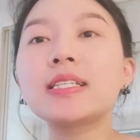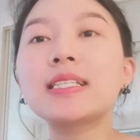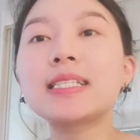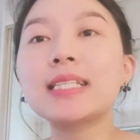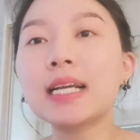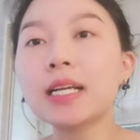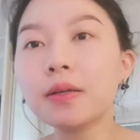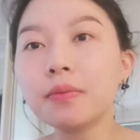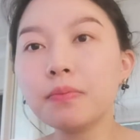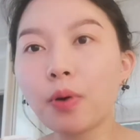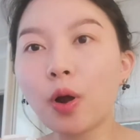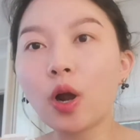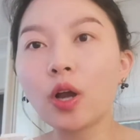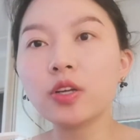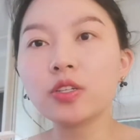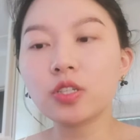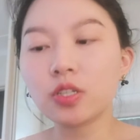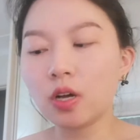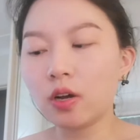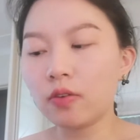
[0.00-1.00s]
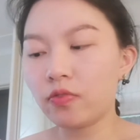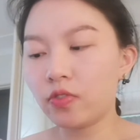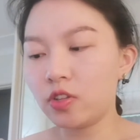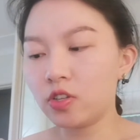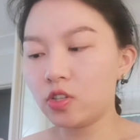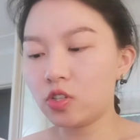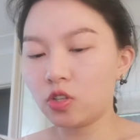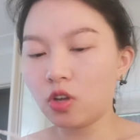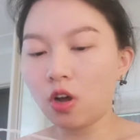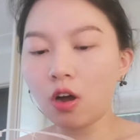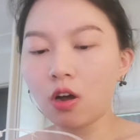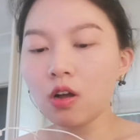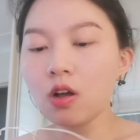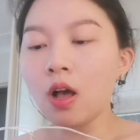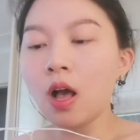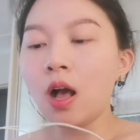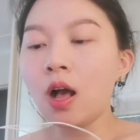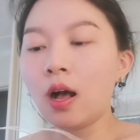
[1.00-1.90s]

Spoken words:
second part of the song.